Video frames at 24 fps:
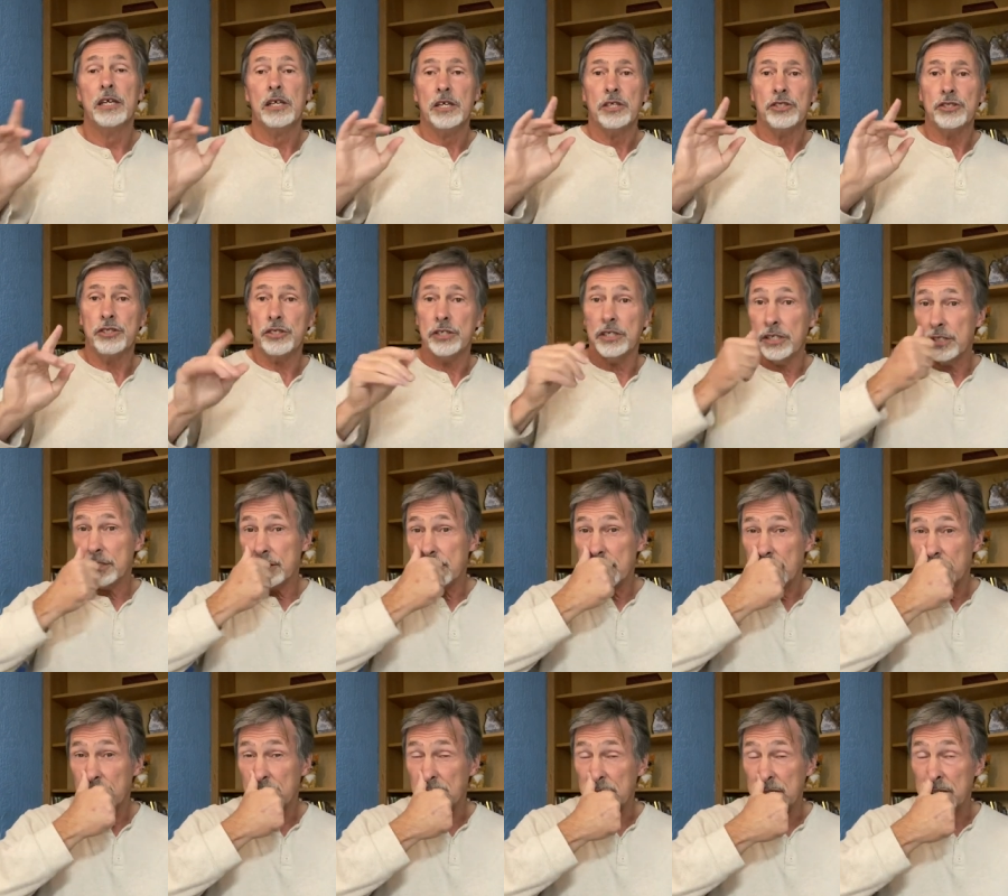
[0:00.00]
She did
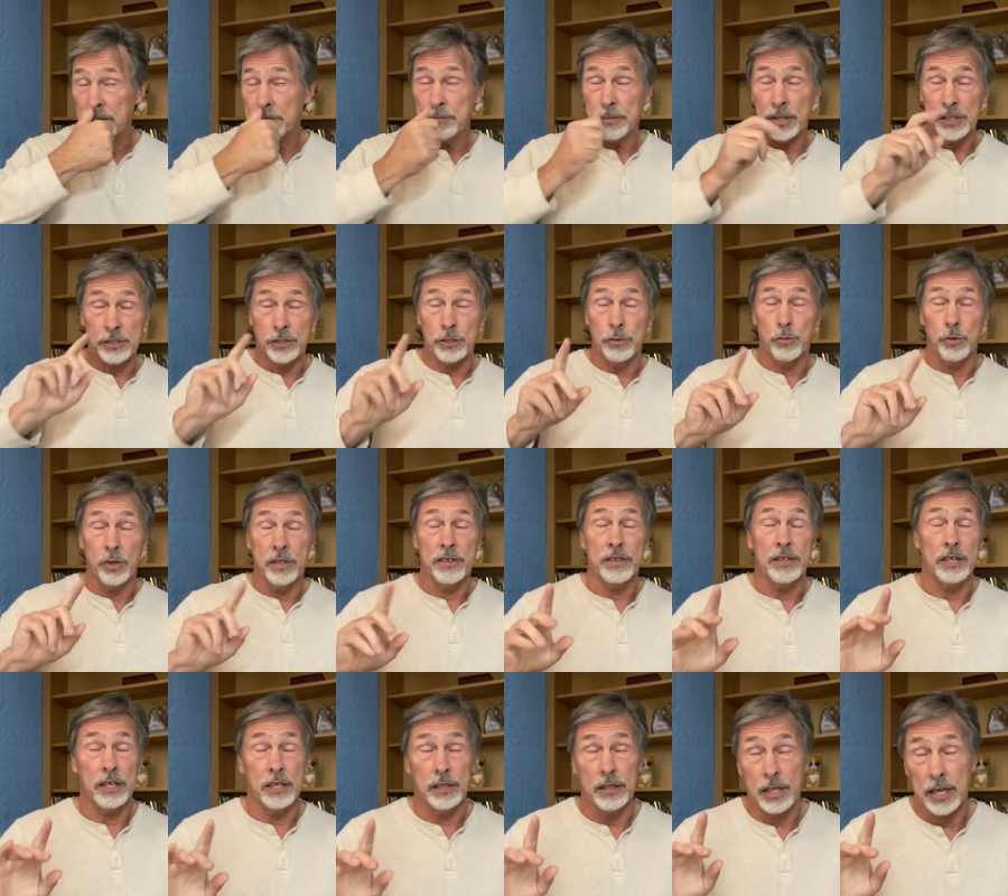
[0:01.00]
she did mention one
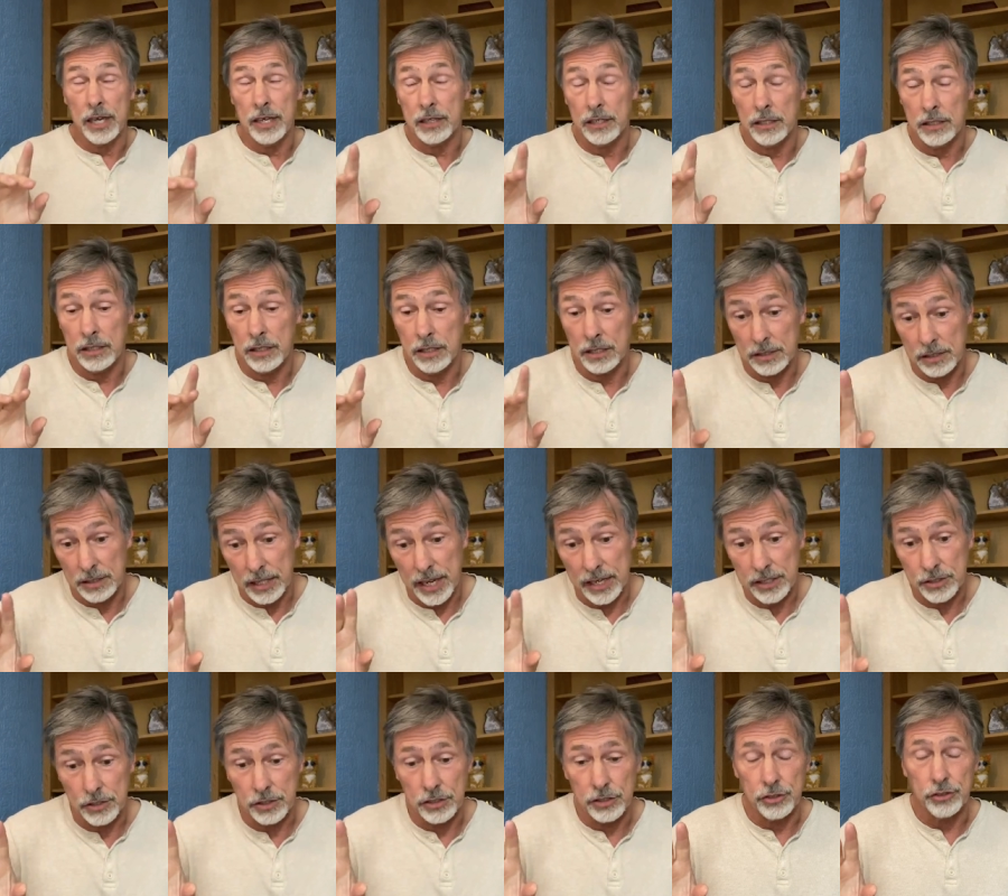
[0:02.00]
thing that is
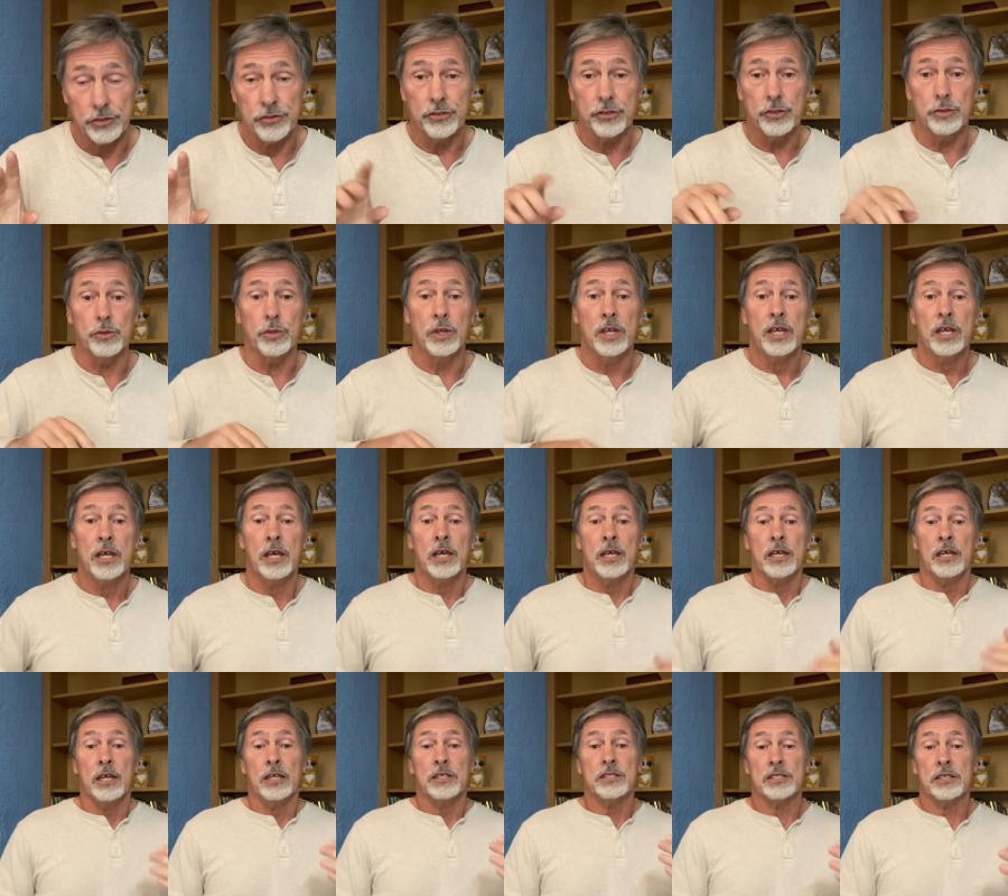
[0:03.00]
actually true
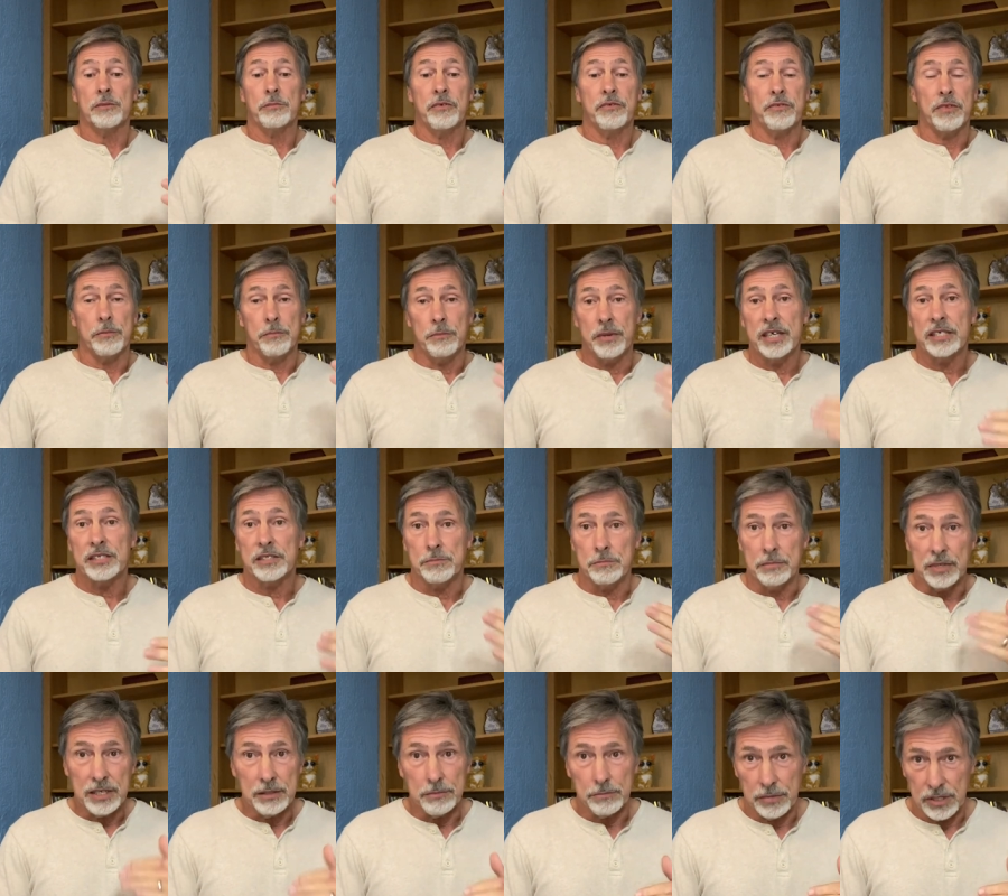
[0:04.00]
some of the best
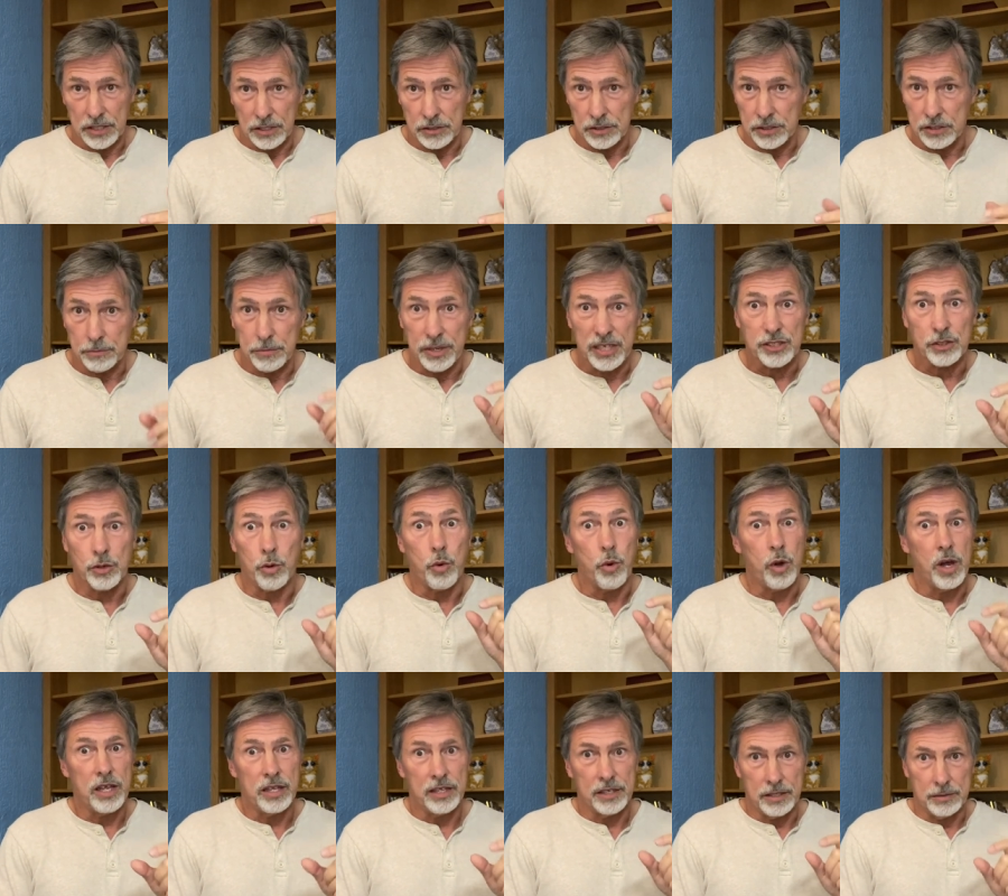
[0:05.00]
meat meals, the best
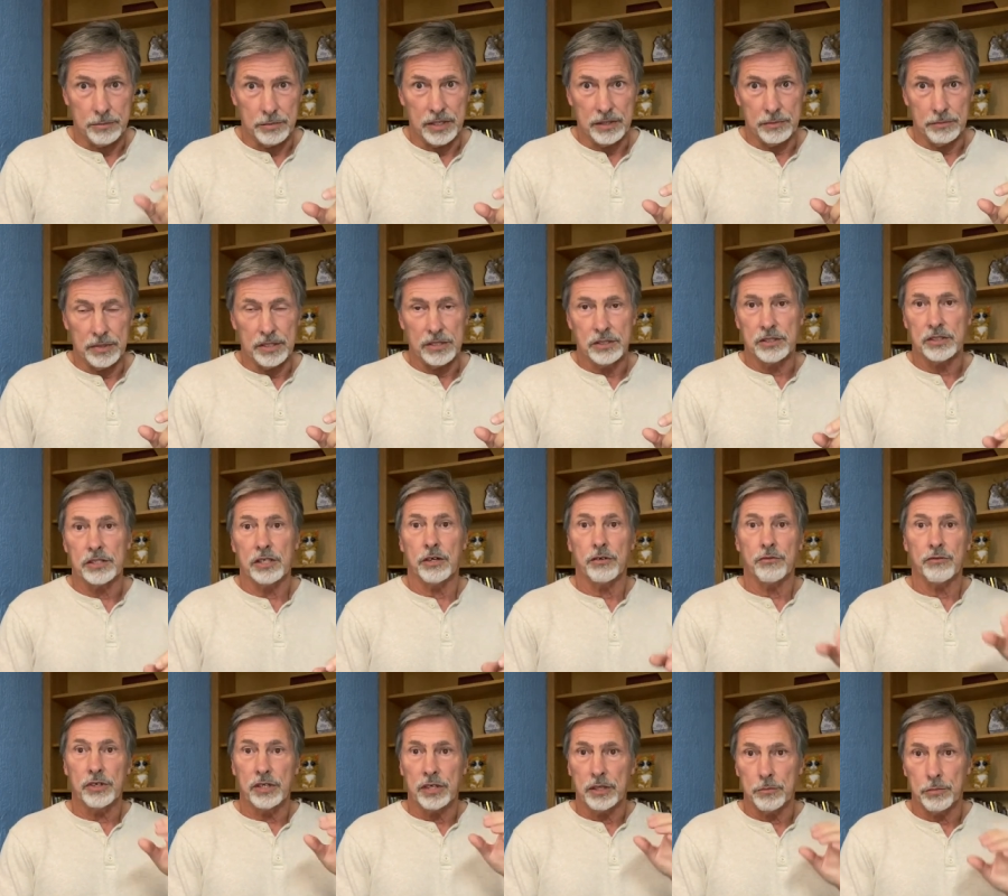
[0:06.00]
quality meat meals that are
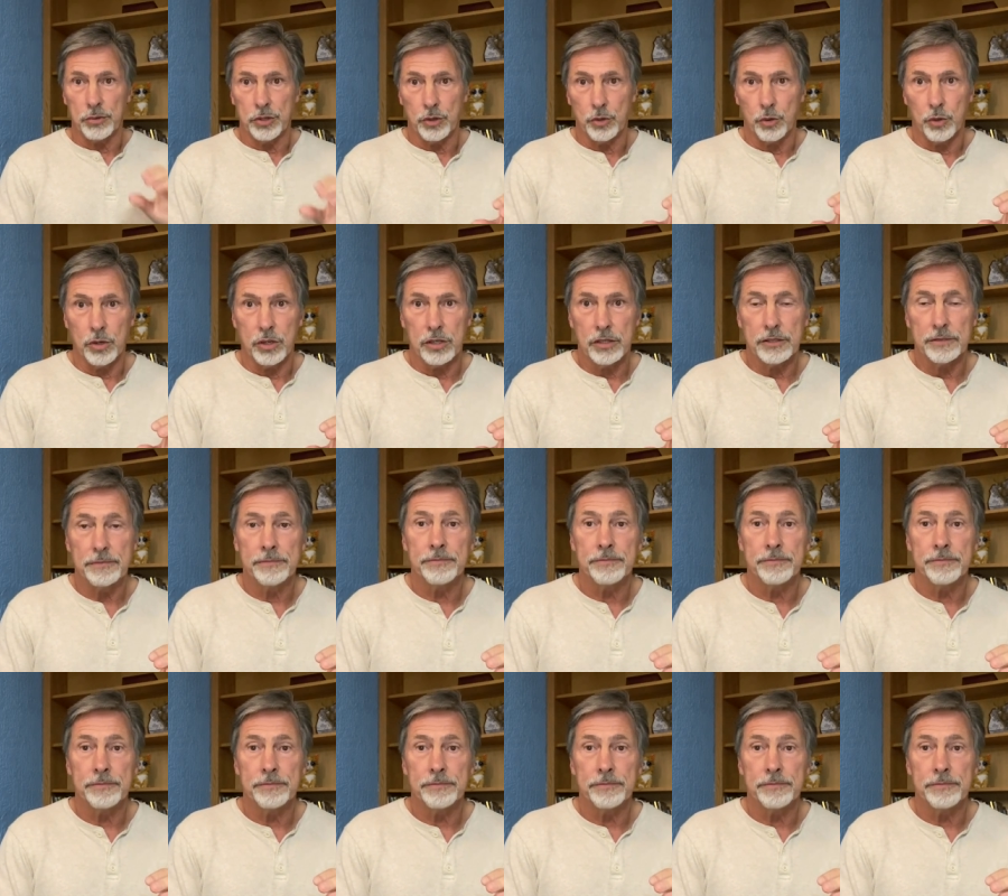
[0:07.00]
really pure,